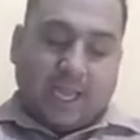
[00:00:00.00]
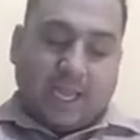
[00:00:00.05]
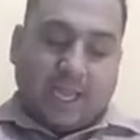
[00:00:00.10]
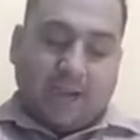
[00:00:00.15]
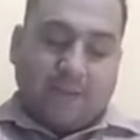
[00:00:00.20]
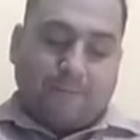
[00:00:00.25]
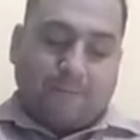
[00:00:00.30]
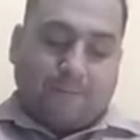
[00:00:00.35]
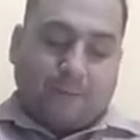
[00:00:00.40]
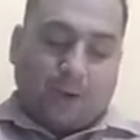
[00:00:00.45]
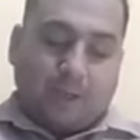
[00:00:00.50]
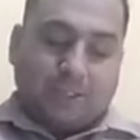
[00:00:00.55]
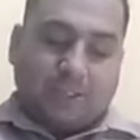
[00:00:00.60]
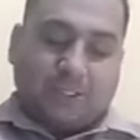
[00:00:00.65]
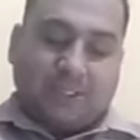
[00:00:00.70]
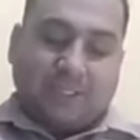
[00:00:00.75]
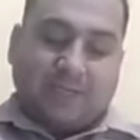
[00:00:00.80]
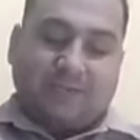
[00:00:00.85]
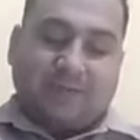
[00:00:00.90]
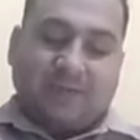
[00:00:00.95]
In
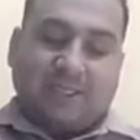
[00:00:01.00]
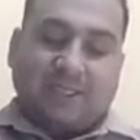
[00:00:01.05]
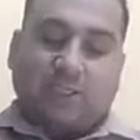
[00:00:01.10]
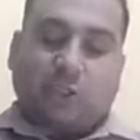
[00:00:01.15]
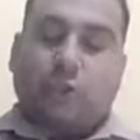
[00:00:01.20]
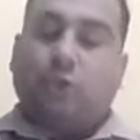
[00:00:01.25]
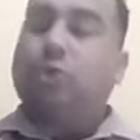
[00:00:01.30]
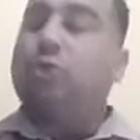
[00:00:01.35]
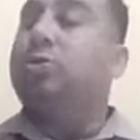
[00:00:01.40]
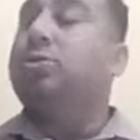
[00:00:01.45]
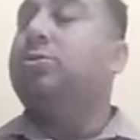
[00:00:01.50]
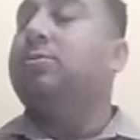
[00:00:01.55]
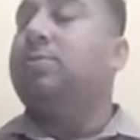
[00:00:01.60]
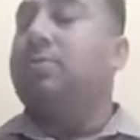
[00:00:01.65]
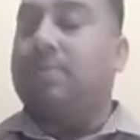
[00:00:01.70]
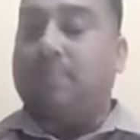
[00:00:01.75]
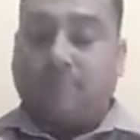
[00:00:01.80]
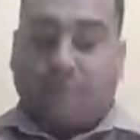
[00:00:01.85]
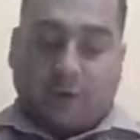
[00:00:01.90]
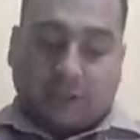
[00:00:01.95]
positive it is
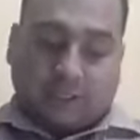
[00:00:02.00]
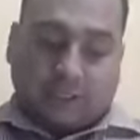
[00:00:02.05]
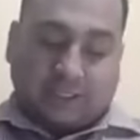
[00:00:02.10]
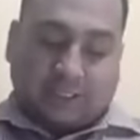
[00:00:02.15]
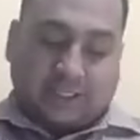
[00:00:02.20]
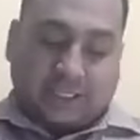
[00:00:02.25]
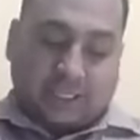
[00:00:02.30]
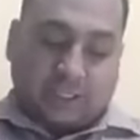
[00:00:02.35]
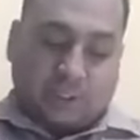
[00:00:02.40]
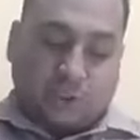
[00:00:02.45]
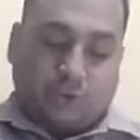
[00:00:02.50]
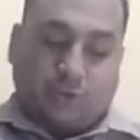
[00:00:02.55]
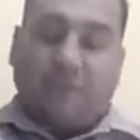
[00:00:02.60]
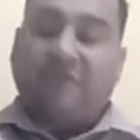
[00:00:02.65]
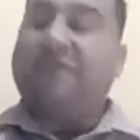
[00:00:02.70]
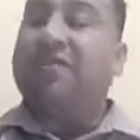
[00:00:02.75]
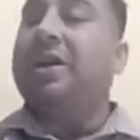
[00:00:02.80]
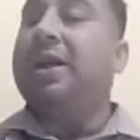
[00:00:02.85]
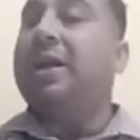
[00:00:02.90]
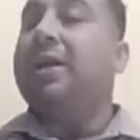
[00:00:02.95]

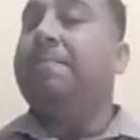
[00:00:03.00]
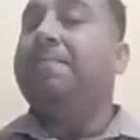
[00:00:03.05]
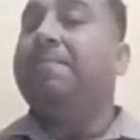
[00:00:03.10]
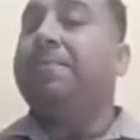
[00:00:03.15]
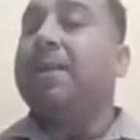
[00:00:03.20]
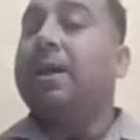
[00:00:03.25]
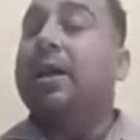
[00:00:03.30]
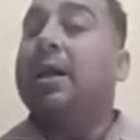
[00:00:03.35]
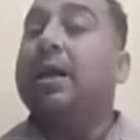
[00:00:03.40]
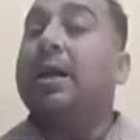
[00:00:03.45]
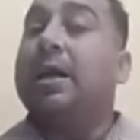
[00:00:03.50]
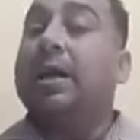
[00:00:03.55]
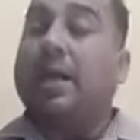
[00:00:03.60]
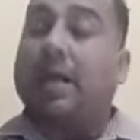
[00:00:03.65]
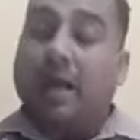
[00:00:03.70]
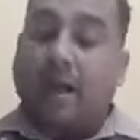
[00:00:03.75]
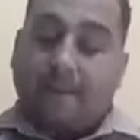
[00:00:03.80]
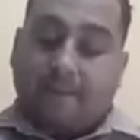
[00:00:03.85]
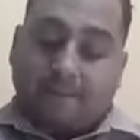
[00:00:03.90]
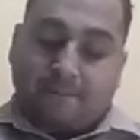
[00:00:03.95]
swiftly,
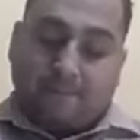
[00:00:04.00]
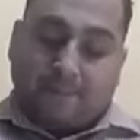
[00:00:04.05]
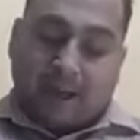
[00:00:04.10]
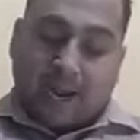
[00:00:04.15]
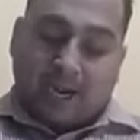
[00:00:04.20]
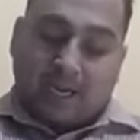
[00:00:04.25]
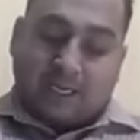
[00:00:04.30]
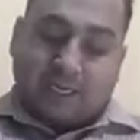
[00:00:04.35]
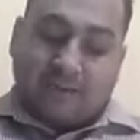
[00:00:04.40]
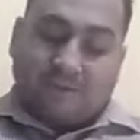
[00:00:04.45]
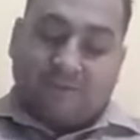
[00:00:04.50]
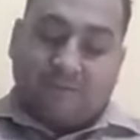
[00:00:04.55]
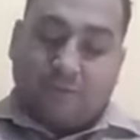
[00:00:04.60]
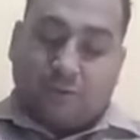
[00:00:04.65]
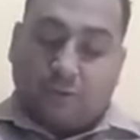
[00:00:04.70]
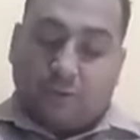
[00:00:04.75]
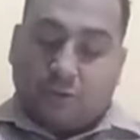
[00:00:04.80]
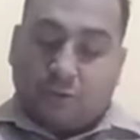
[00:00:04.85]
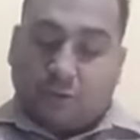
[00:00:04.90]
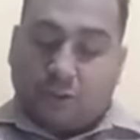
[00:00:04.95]
comparative
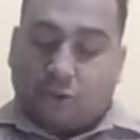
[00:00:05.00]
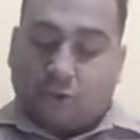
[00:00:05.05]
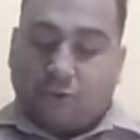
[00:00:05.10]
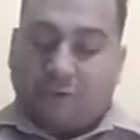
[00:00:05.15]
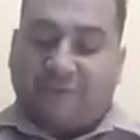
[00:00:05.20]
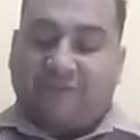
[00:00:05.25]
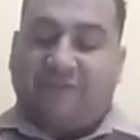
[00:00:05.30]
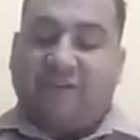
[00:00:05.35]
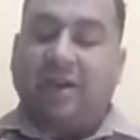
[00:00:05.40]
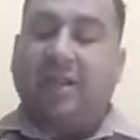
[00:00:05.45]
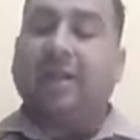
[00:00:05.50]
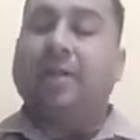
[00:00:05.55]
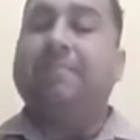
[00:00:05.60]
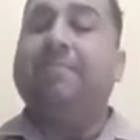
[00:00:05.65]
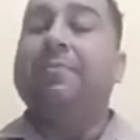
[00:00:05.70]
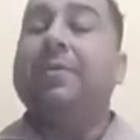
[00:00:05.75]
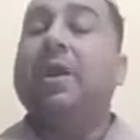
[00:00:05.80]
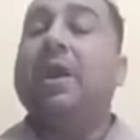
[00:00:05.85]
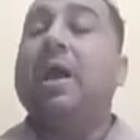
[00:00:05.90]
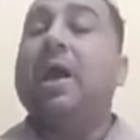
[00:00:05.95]
most
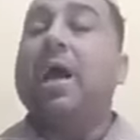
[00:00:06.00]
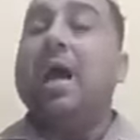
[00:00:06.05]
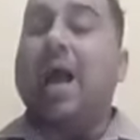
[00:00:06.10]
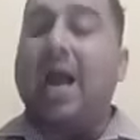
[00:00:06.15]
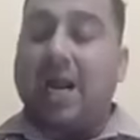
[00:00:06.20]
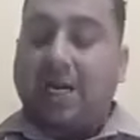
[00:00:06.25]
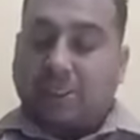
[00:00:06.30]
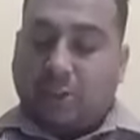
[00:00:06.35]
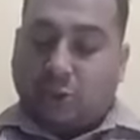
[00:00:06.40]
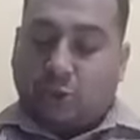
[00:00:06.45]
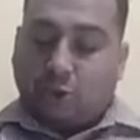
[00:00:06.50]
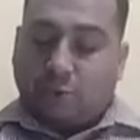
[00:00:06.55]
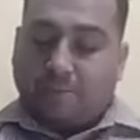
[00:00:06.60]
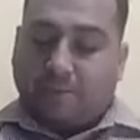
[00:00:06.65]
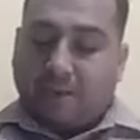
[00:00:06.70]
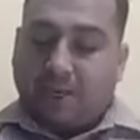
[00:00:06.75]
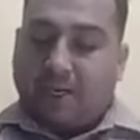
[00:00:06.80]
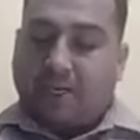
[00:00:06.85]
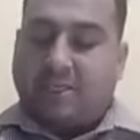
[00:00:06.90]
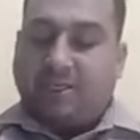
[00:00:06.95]
swiftly, and
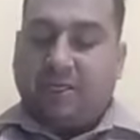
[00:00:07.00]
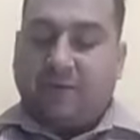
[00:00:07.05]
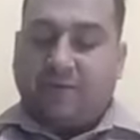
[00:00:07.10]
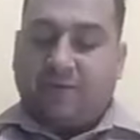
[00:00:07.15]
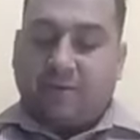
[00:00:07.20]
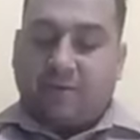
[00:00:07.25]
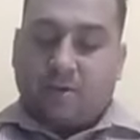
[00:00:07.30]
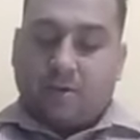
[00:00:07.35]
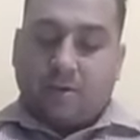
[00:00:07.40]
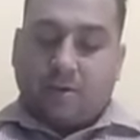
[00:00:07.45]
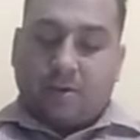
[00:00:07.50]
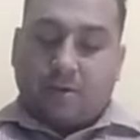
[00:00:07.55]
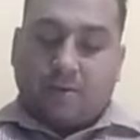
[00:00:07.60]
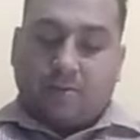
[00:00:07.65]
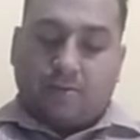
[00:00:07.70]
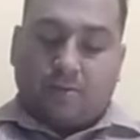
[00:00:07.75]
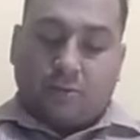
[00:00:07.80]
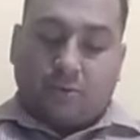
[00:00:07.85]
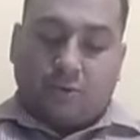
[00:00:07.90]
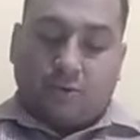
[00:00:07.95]
superlative
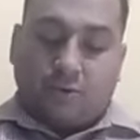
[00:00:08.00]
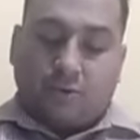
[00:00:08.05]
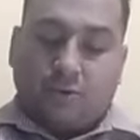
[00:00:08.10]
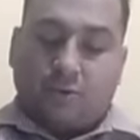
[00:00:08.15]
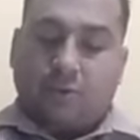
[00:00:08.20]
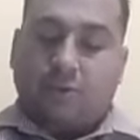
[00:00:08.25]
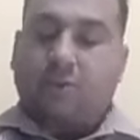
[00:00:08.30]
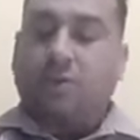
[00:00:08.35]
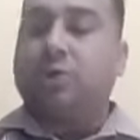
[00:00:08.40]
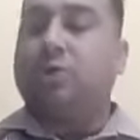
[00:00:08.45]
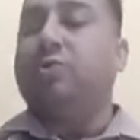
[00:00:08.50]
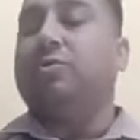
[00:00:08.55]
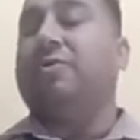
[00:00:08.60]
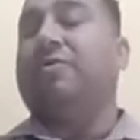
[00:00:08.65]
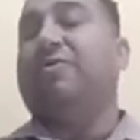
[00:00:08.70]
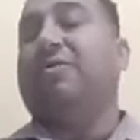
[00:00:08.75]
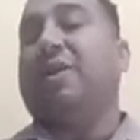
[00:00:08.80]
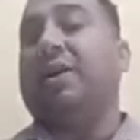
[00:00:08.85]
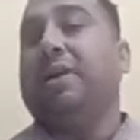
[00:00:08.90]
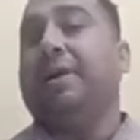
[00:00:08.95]
most
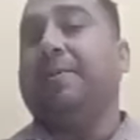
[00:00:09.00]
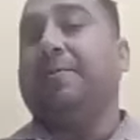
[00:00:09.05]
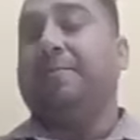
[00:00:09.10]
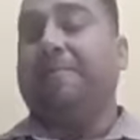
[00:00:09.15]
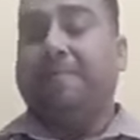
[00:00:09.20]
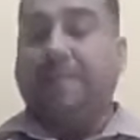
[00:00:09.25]
swiftly.